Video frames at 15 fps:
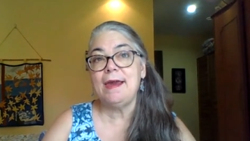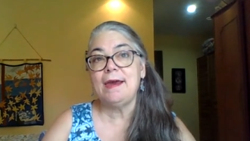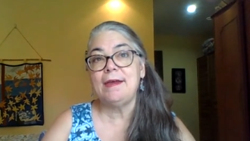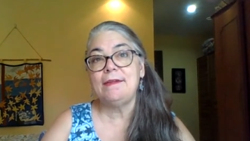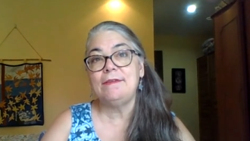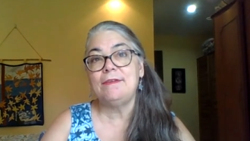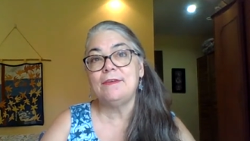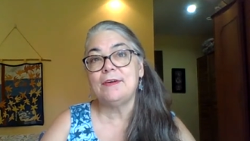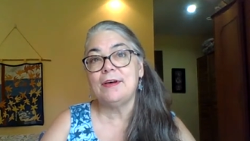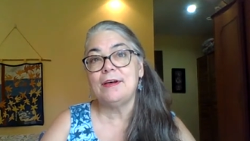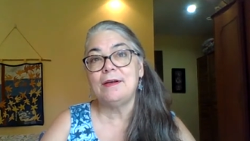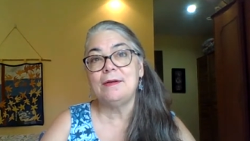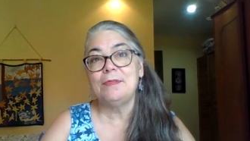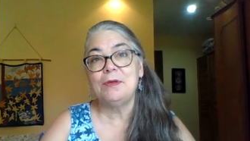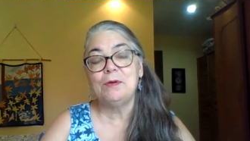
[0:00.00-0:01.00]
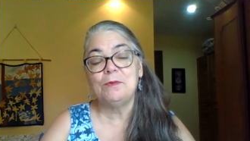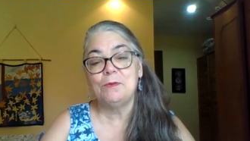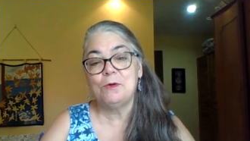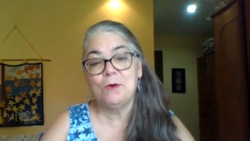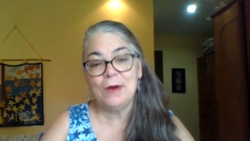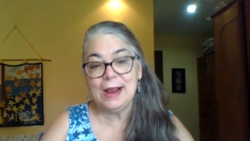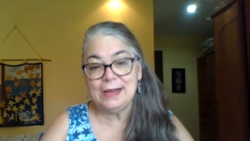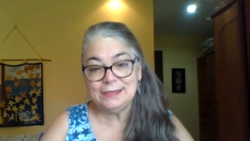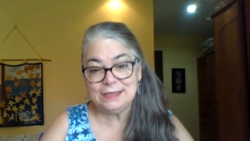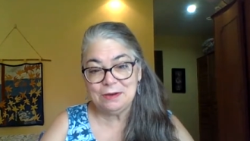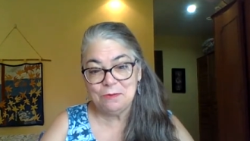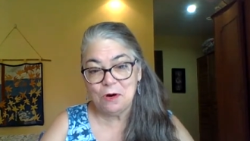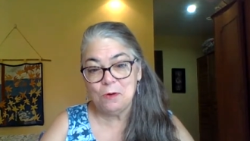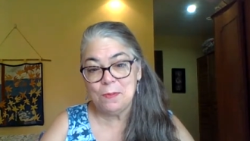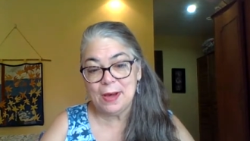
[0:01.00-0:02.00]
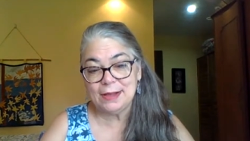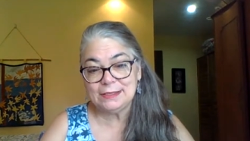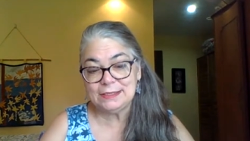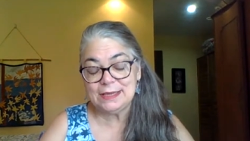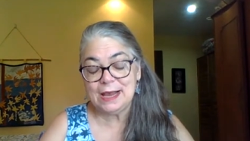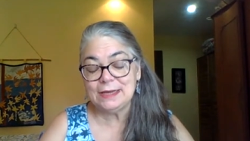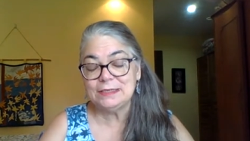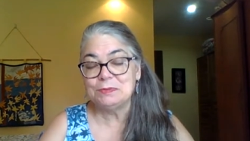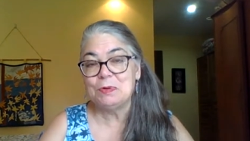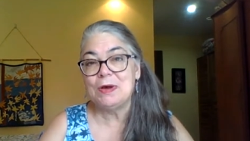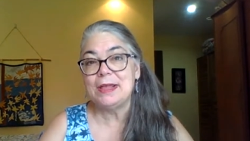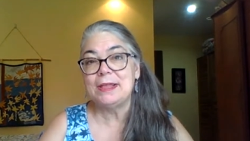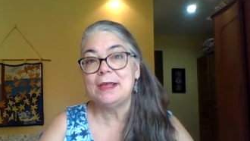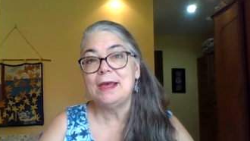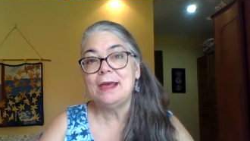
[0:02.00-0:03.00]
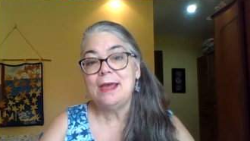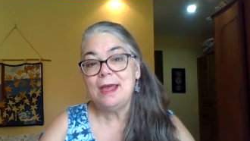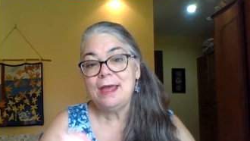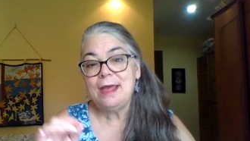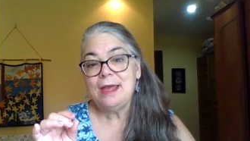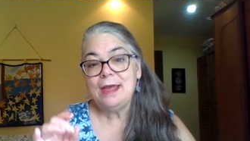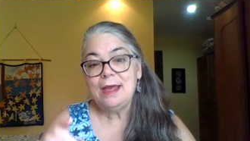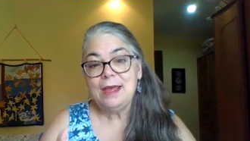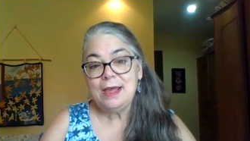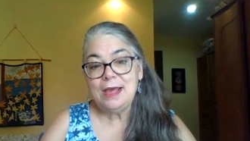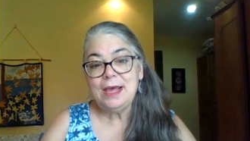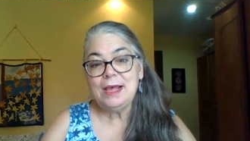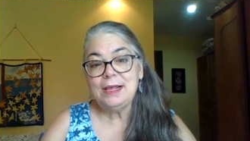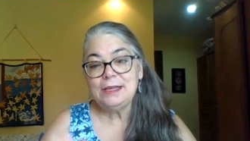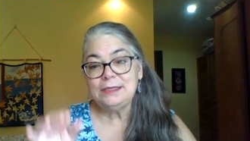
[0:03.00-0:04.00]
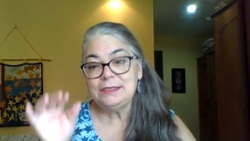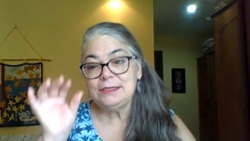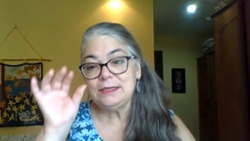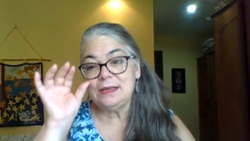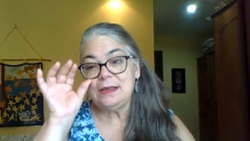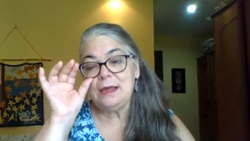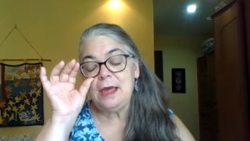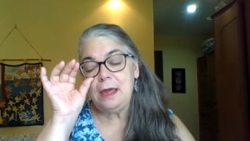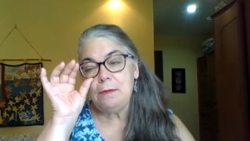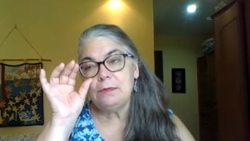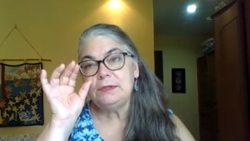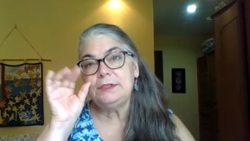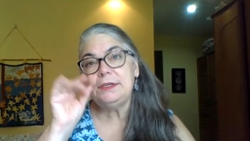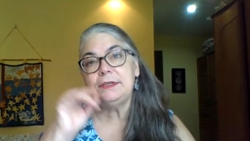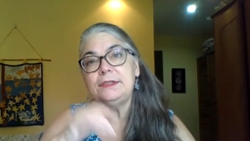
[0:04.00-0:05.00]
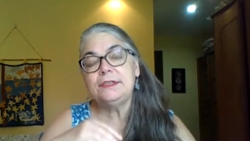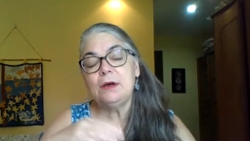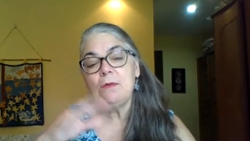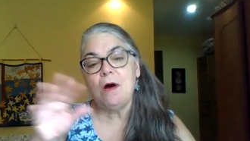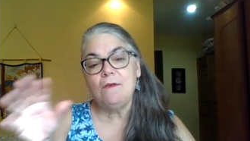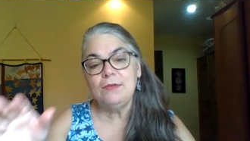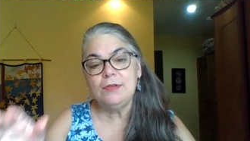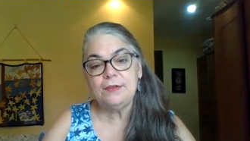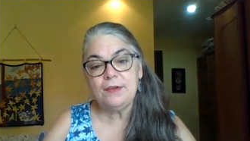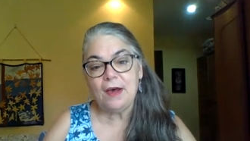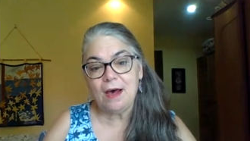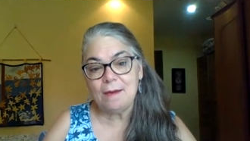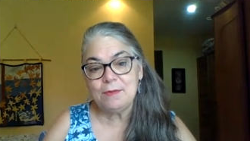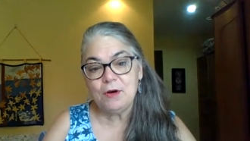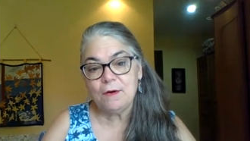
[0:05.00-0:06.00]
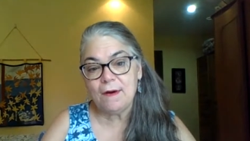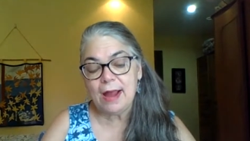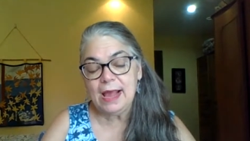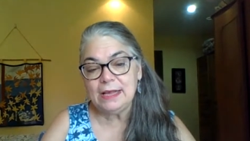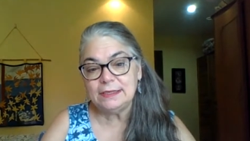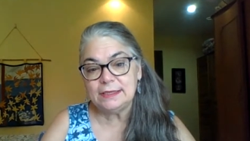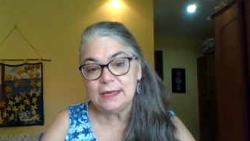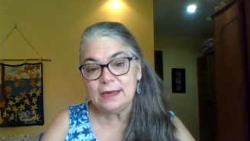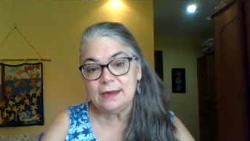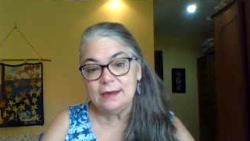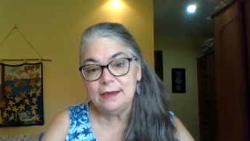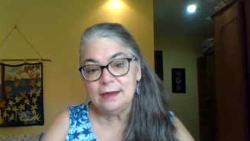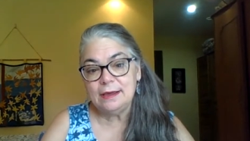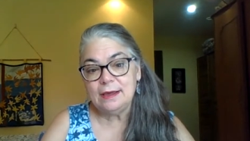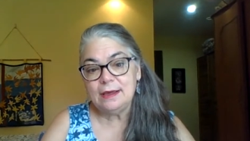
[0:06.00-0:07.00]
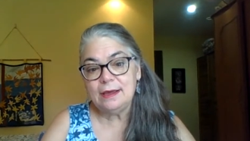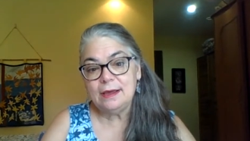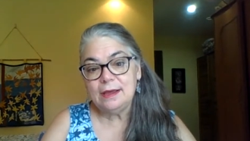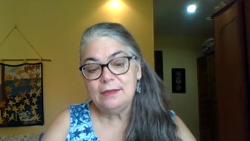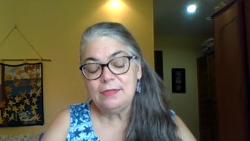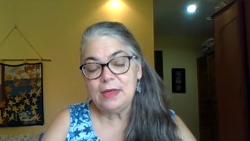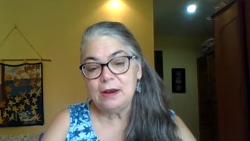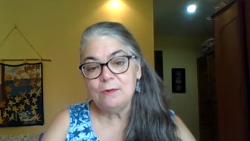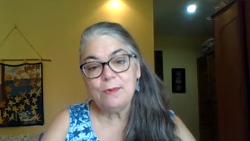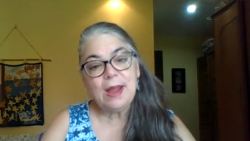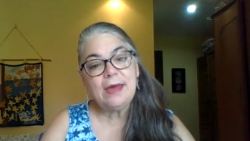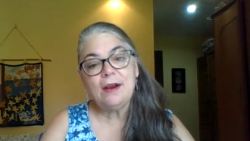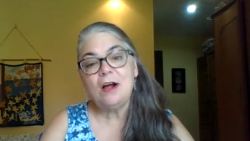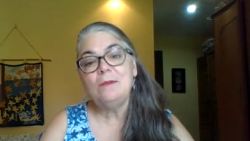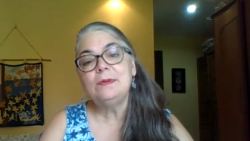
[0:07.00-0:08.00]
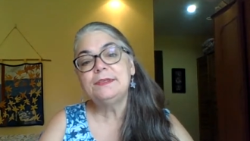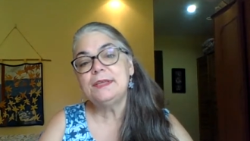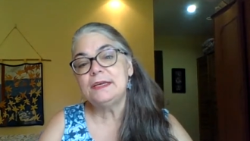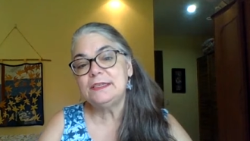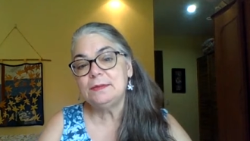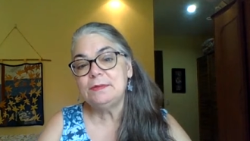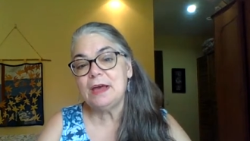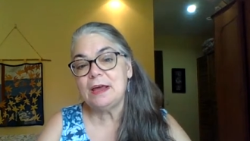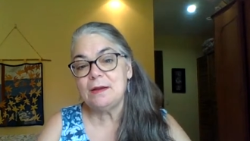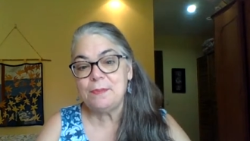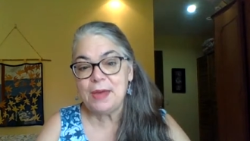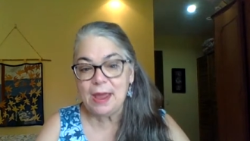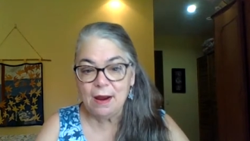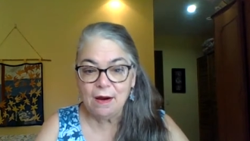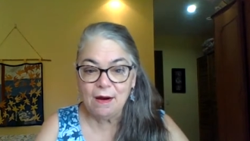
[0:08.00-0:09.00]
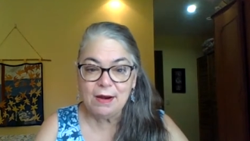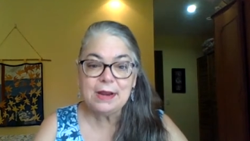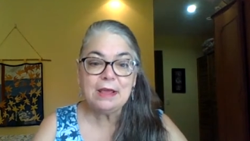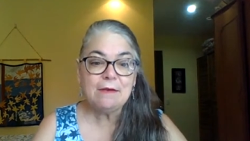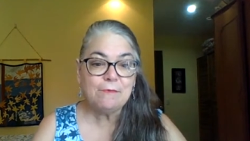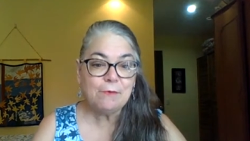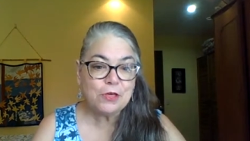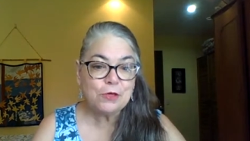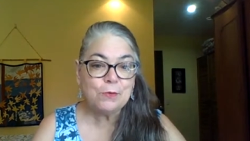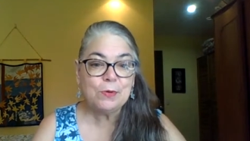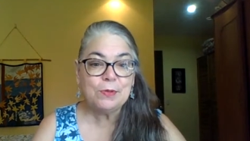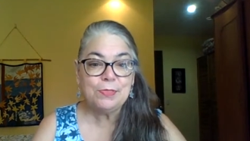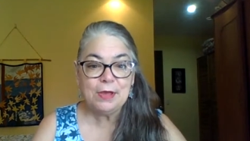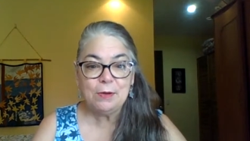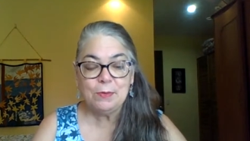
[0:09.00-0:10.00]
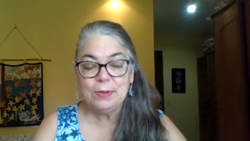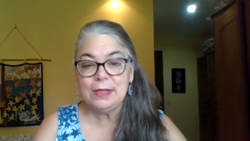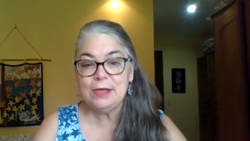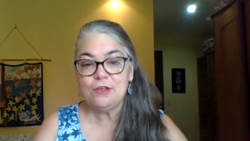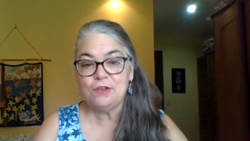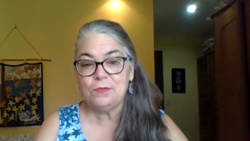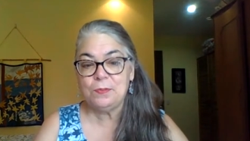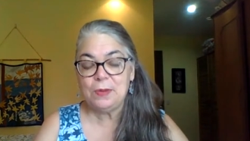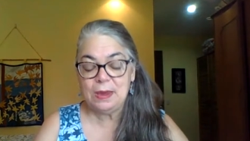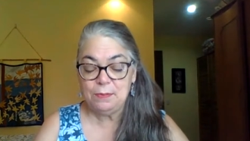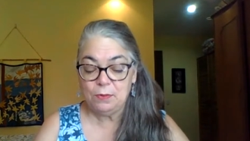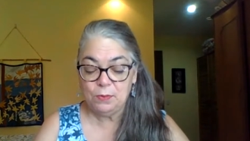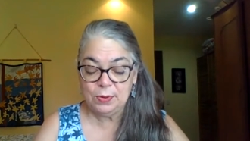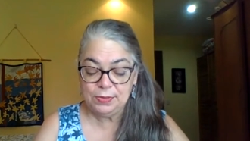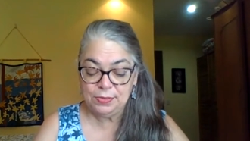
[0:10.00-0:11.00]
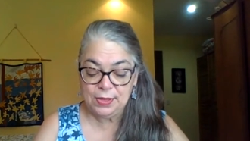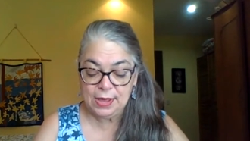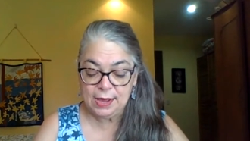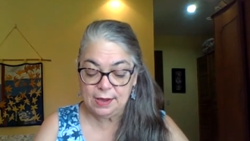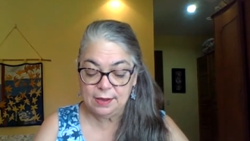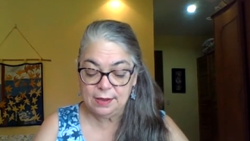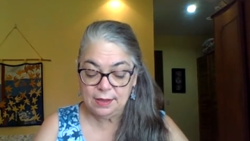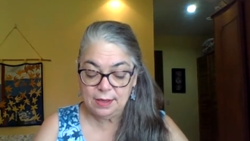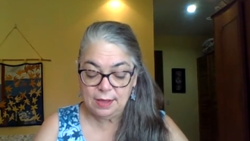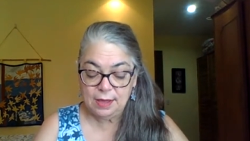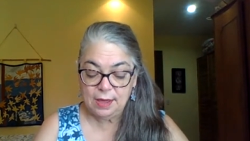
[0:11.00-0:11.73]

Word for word: and uh, the crazy robot sex one, is he was just so over the top crazy. read almost like some, a parody of what you would think religious people would think.